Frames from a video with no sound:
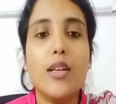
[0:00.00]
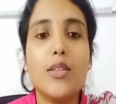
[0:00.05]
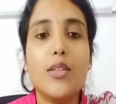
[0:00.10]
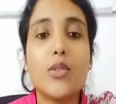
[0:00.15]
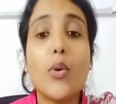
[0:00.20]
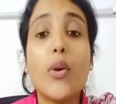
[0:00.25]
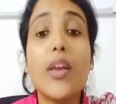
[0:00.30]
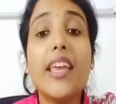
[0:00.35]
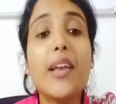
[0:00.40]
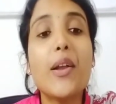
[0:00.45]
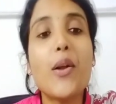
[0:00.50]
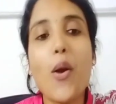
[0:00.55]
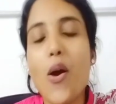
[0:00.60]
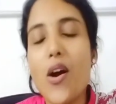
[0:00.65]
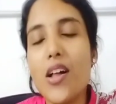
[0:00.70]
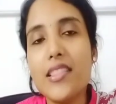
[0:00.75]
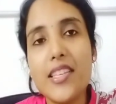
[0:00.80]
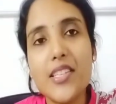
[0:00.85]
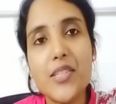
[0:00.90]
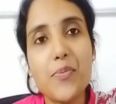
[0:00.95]
So he
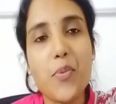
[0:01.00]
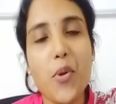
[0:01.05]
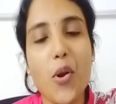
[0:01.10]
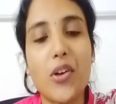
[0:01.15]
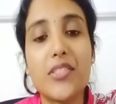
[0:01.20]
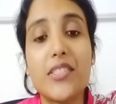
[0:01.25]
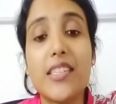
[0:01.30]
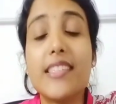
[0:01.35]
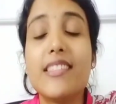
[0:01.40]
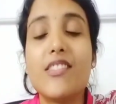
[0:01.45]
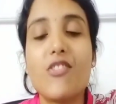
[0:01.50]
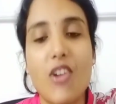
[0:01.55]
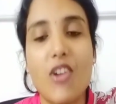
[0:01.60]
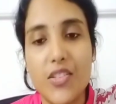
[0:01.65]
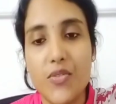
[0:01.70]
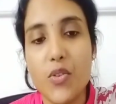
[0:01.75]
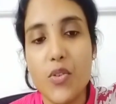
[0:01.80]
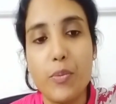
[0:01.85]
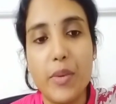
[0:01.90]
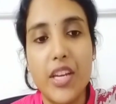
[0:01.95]
called this process
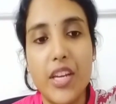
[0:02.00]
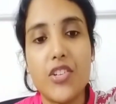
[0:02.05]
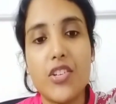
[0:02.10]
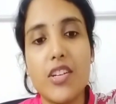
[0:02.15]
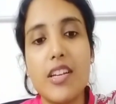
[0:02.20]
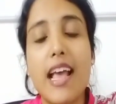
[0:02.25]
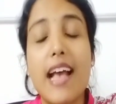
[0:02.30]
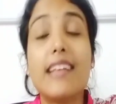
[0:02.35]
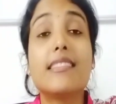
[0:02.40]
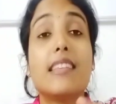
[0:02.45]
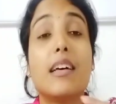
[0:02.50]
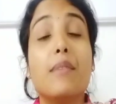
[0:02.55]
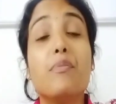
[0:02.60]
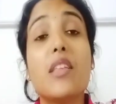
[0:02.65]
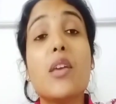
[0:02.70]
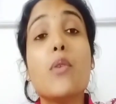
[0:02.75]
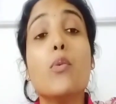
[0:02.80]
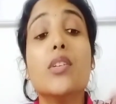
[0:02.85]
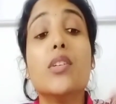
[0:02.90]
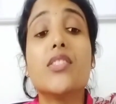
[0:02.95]
transformation, as
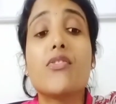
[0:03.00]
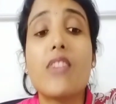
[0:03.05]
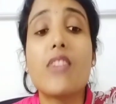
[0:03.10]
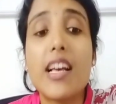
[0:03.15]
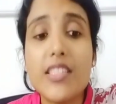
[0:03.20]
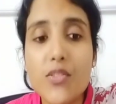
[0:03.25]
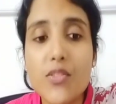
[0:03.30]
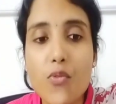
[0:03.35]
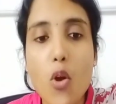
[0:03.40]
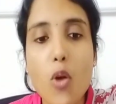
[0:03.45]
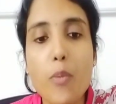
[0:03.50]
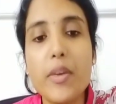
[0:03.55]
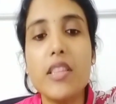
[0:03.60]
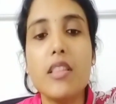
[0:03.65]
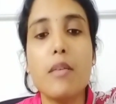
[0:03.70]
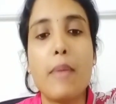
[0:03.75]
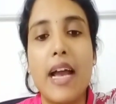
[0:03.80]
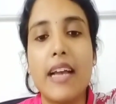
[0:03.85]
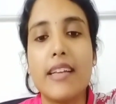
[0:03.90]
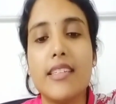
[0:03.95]
something was transforming
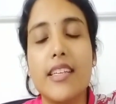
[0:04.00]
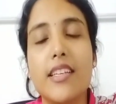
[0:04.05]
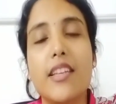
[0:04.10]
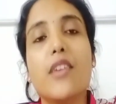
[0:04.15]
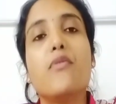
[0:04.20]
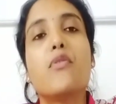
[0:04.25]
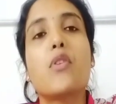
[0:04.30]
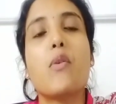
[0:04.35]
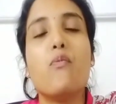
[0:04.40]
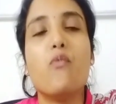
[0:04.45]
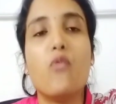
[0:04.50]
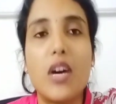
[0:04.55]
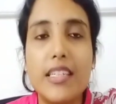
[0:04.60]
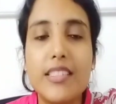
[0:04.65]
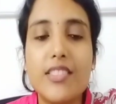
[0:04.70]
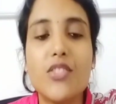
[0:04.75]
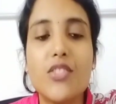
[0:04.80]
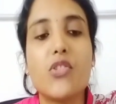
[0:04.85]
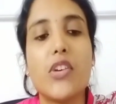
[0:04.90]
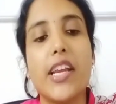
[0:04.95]
the bacteria from one
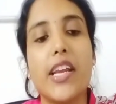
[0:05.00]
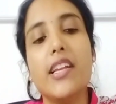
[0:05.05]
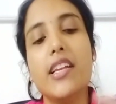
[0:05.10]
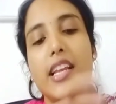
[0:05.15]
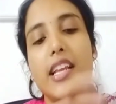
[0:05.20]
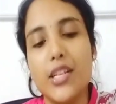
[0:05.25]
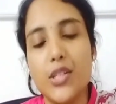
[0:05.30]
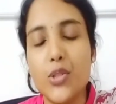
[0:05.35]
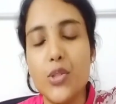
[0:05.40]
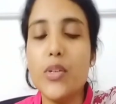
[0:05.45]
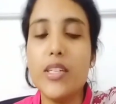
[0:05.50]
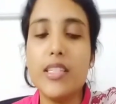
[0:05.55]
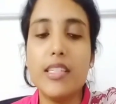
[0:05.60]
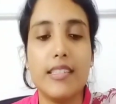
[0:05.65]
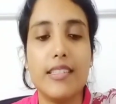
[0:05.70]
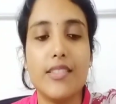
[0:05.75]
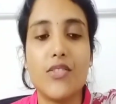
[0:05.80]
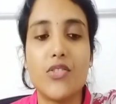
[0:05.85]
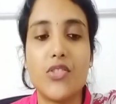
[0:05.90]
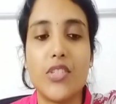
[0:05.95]
strain into
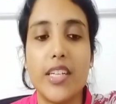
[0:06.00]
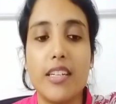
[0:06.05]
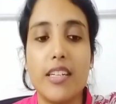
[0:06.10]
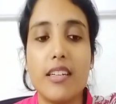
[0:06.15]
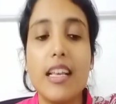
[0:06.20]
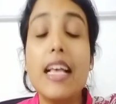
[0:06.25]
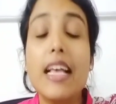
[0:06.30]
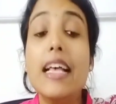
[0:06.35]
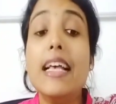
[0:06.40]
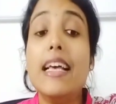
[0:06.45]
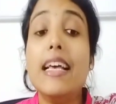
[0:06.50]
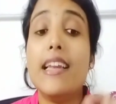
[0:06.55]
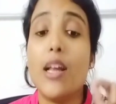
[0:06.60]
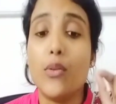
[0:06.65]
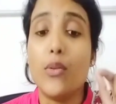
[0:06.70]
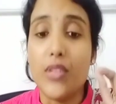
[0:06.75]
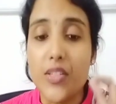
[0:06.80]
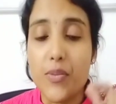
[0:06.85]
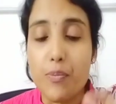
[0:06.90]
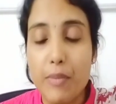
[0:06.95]
another strain. Now
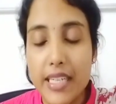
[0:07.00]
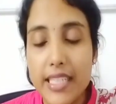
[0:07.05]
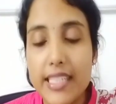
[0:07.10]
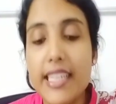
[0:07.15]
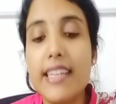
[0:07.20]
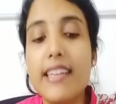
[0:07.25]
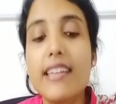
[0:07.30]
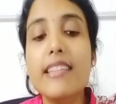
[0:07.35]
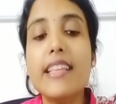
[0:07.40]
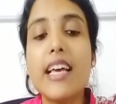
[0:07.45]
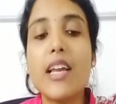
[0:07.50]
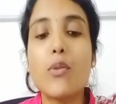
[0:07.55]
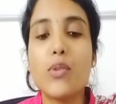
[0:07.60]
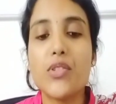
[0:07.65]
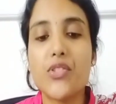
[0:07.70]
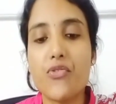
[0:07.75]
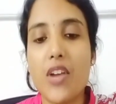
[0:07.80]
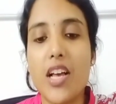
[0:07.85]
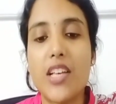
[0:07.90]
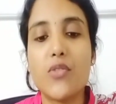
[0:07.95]
this material that
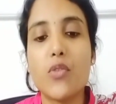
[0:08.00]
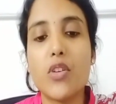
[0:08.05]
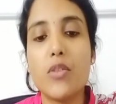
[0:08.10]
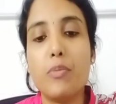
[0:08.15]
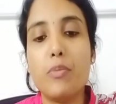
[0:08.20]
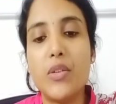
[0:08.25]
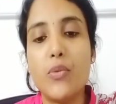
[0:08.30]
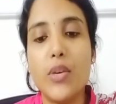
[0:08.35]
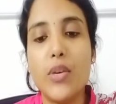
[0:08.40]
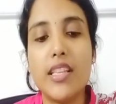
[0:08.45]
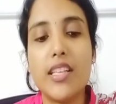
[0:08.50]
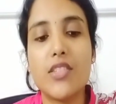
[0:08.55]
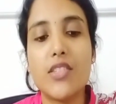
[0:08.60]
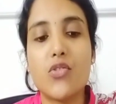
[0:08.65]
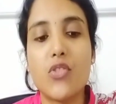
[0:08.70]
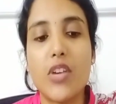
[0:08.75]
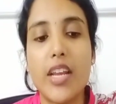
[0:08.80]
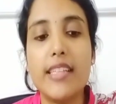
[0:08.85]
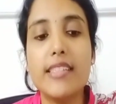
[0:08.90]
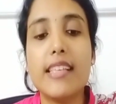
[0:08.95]
was transferred between the
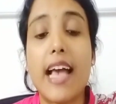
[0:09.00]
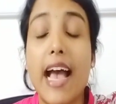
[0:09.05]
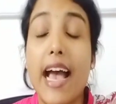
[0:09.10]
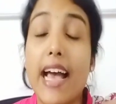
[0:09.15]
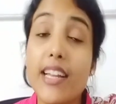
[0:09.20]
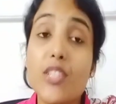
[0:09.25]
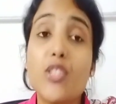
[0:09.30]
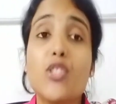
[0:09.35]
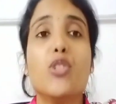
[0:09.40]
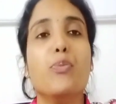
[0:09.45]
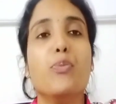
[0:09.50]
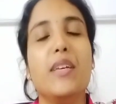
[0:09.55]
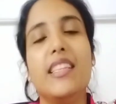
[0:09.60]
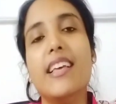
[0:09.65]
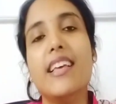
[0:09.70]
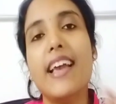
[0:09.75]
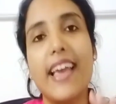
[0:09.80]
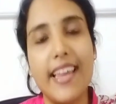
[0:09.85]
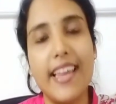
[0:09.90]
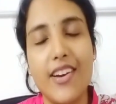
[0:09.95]
strains had to be
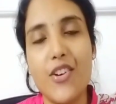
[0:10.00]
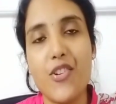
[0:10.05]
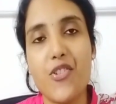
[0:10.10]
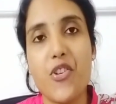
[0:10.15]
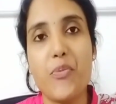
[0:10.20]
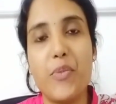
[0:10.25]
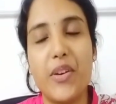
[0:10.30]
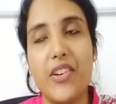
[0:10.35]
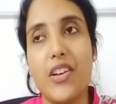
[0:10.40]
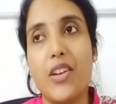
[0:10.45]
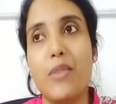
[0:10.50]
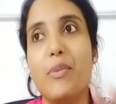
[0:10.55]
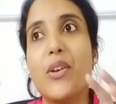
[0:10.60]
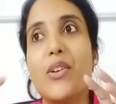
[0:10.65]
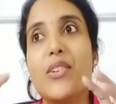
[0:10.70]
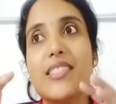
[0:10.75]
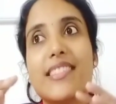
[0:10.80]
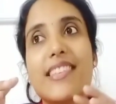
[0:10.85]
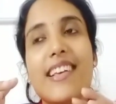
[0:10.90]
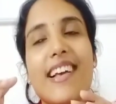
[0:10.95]
the hereditary material,
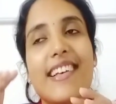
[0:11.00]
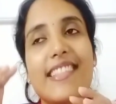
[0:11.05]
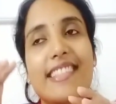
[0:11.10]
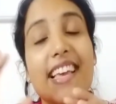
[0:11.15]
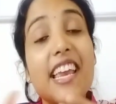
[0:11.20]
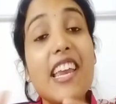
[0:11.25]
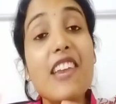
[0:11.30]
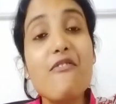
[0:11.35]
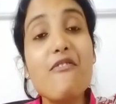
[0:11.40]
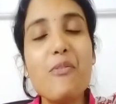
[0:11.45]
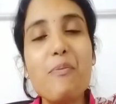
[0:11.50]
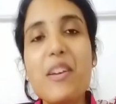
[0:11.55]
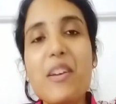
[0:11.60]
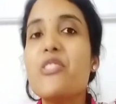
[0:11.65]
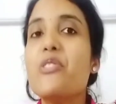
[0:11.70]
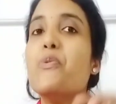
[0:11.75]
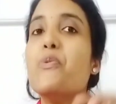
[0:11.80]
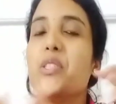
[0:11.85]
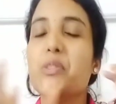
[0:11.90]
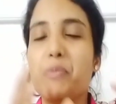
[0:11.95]
because the
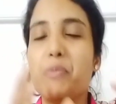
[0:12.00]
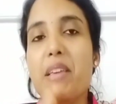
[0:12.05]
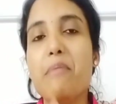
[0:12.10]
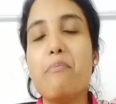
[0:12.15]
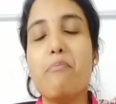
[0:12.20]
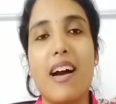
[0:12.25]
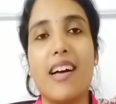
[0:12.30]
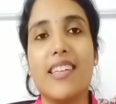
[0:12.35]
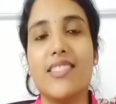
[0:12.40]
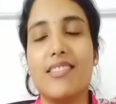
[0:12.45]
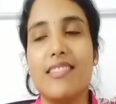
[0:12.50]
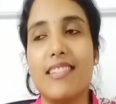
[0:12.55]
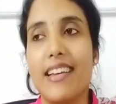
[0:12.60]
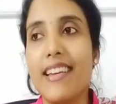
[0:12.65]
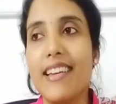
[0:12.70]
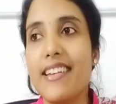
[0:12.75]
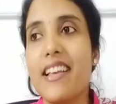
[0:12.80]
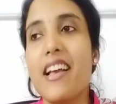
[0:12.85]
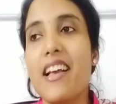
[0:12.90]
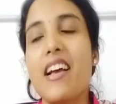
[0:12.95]
information was being passed,
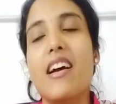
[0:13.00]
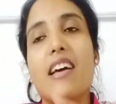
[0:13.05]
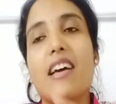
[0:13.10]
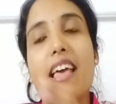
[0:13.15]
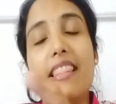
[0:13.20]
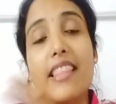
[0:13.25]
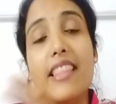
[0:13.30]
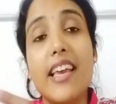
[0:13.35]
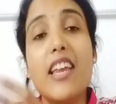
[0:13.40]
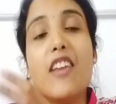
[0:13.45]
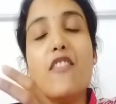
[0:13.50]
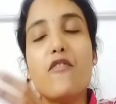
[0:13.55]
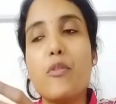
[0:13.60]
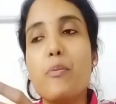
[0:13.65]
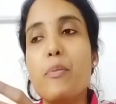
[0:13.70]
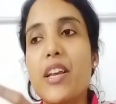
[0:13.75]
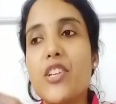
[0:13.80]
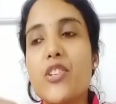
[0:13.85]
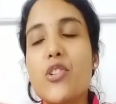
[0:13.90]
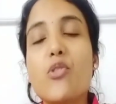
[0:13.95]
right? The
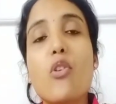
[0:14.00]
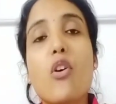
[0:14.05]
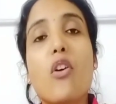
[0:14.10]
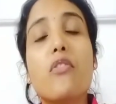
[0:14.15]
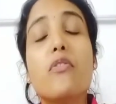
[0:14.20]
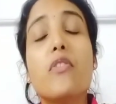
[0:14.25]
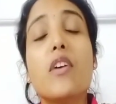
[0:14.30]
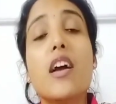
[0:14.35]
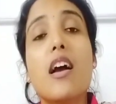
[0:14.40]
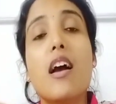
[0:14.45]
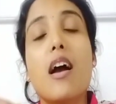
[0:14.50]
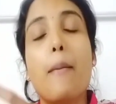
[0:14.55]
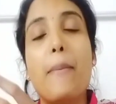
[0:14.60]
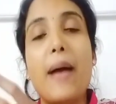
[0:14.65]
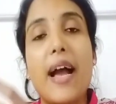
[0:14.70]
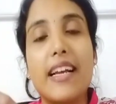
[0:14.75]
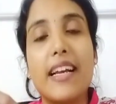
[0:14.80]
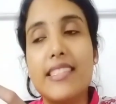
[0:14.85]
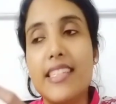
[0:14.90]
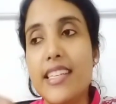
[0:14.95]
information of a
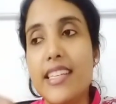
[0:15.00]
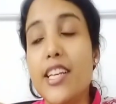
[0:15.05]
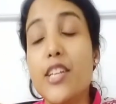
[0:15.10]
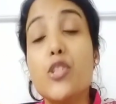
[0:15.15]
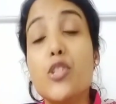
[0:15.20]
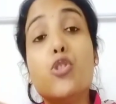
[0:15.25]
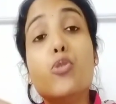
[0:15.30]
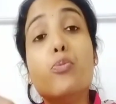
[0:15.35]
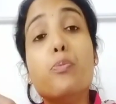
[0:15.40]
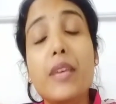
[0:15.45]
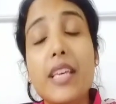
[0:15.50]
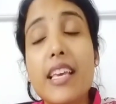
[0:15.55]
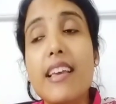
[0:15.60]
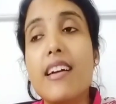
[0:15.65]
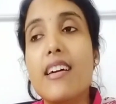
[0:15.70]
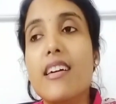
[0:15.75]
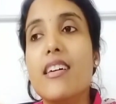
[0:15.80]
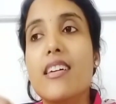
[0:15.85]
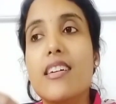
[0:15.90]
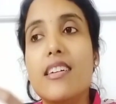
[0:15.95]
bacteria to
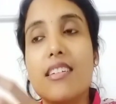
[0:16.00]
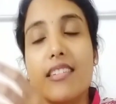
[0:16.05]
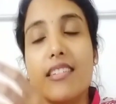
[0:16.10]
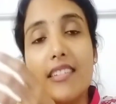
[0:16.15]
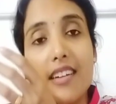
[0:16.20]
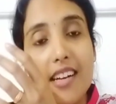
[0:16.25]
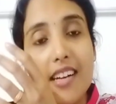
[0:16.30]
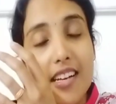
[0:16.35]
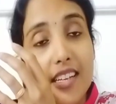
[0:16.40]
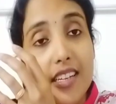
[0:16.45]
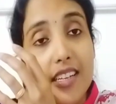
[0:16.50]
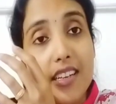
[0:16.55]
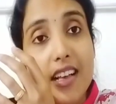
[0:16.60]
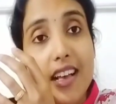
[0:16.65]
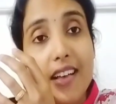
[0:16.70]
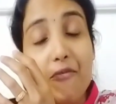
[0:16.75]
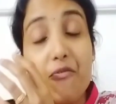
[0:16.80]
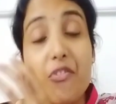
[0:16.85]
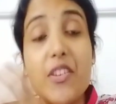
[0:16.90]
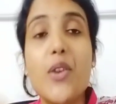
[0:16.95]
be a
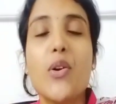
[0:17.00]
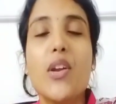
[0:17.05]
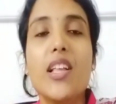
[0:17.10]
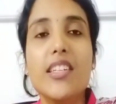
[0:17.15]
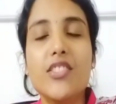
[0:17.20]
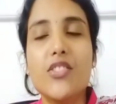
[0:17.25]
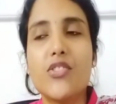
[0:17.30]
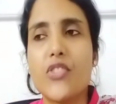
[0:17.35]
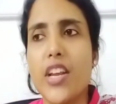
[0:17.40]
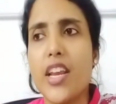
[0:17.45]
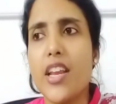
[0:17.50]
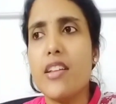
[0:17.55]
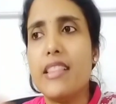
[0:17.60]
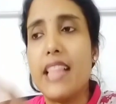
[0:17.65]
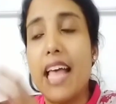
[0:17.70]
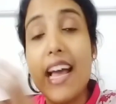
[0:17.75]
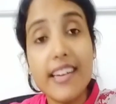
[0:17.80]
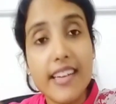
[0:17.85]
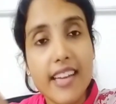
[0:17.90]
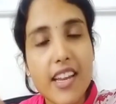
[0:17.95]
virulent strain,
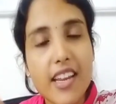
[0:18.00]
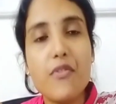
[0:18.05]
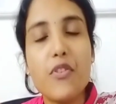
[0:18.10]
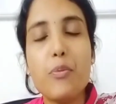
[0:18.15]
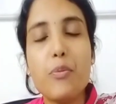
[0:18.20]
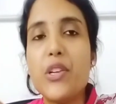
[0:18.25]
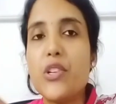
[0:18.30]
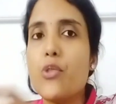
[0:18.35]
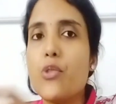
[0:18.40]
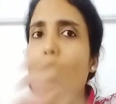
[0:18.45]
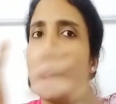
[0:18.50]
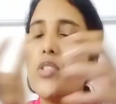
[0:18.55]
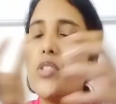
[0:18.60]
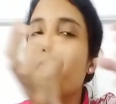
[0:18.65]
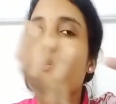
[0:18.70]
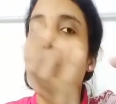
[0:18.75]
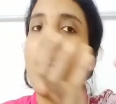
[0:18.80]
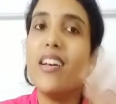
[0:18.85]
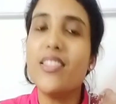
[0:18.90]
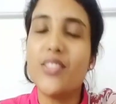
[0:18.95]
that information was
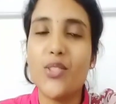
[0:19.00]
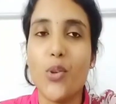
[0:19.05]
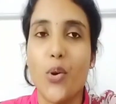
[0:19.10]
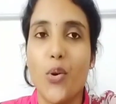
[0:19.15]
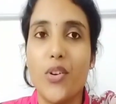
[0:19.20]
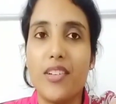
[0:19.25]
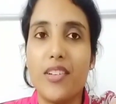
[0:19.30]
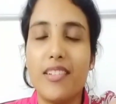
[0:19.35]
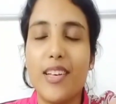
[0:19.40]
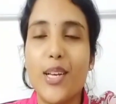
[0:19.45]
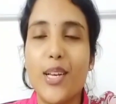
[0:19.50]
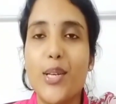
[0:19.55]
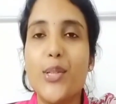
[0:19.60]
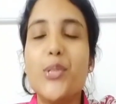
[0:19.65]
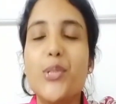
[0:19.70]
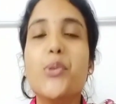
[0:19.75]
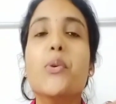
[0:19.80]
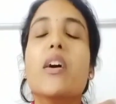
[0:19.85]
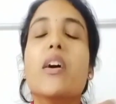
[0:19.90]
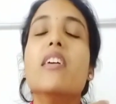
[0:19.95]
passed on
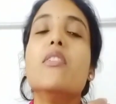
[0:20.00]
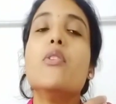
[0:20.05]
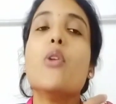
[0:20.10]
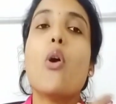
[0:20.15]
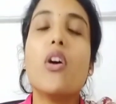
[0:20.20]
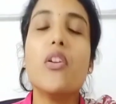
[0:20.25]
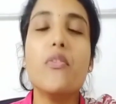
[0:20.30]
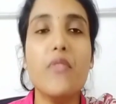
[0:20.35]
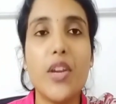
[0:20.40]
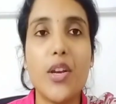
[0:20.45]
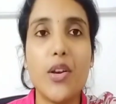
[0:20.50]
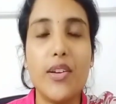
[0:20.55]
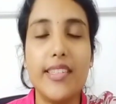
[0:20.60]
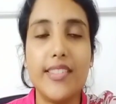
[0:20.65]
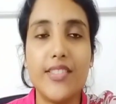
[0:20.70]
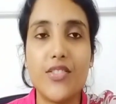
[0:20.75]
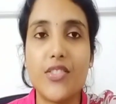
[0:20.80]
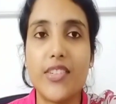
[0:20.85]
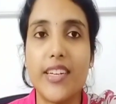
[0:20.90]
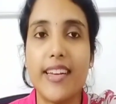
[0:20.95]
to a
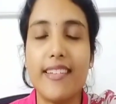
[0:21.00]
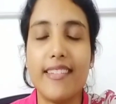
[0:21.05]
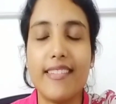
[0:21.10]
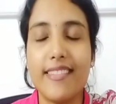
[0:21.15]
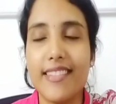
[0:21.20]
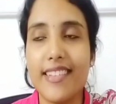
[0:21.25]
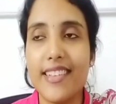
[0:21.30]
non-virulent strain.